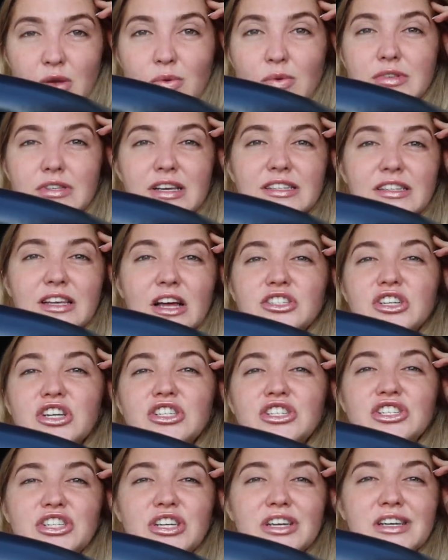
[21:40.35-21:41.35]
It was like such a
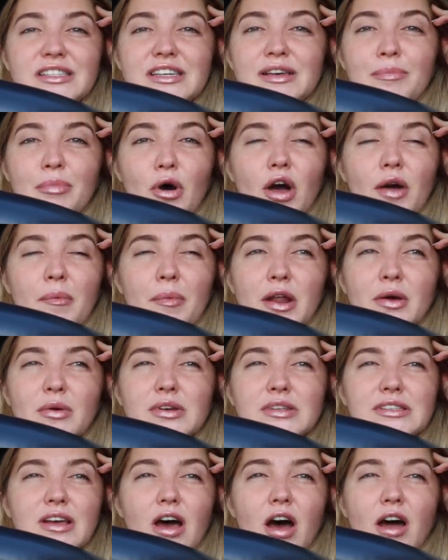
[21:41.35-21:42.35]
cheesy book, but it
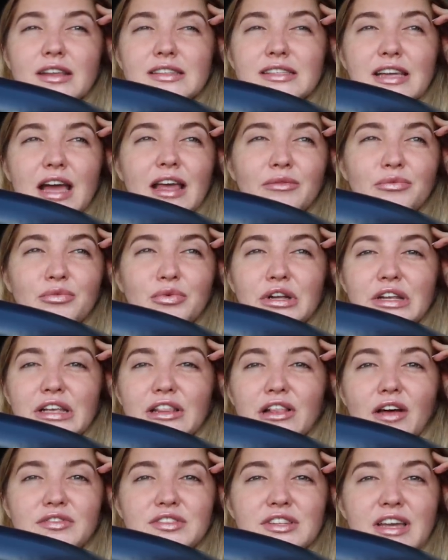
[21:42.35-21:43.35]
was honestly, I really
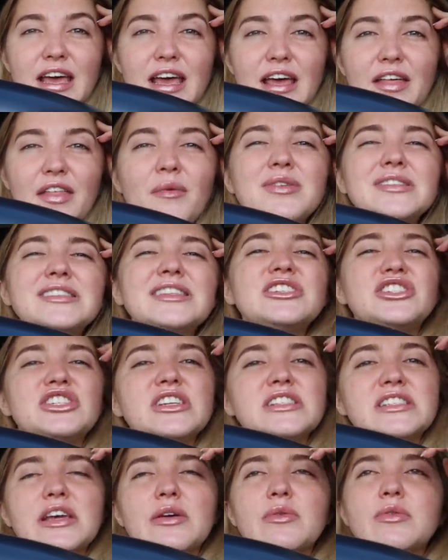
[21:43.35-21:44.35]
loved it. It wasn't
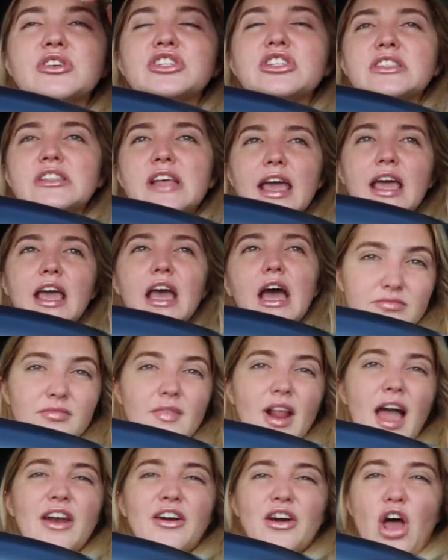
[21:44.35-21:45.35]
cheesy, it was just like,
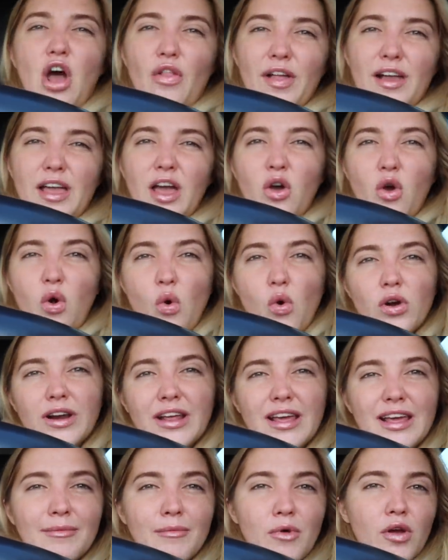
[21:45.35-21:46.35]
I don't know, like a
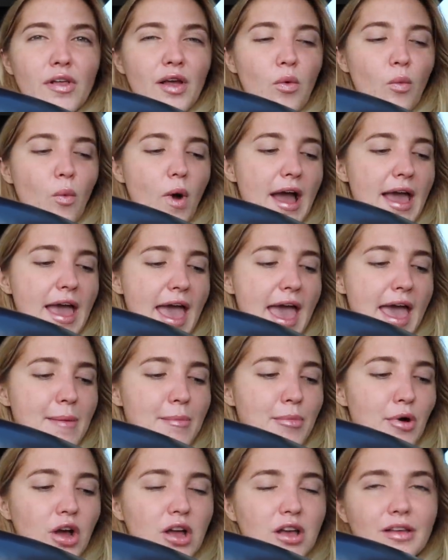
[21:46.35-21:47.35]
corny, more like YA
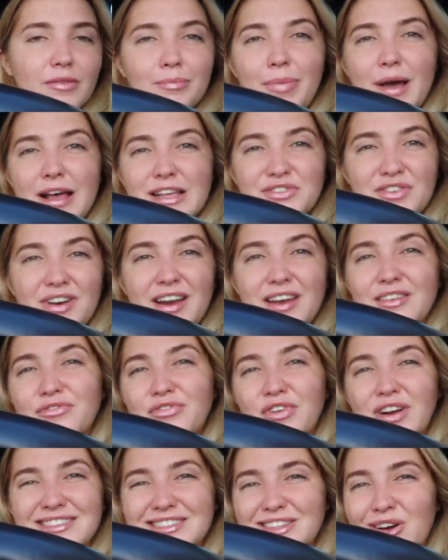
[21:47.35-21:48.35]
book, best friend,
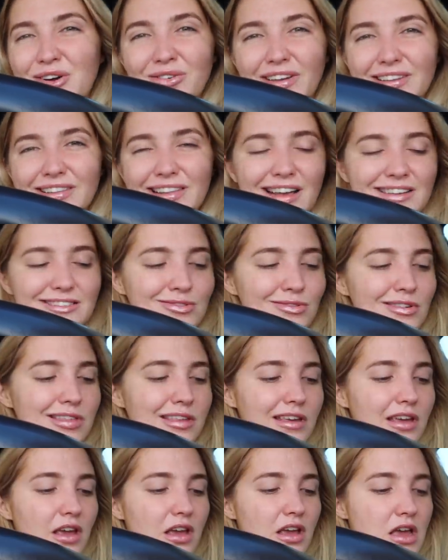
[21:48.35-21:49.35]
friend zone, like that sort of
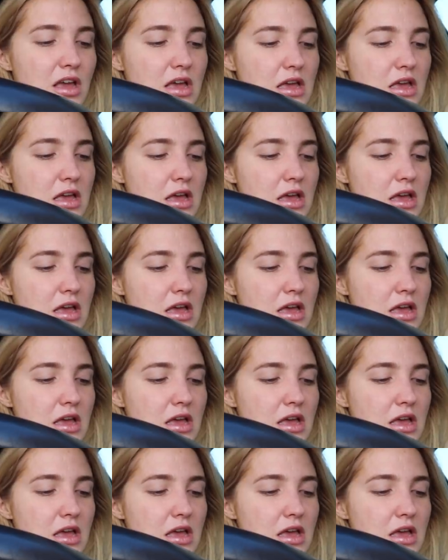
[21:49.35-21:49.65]
thing.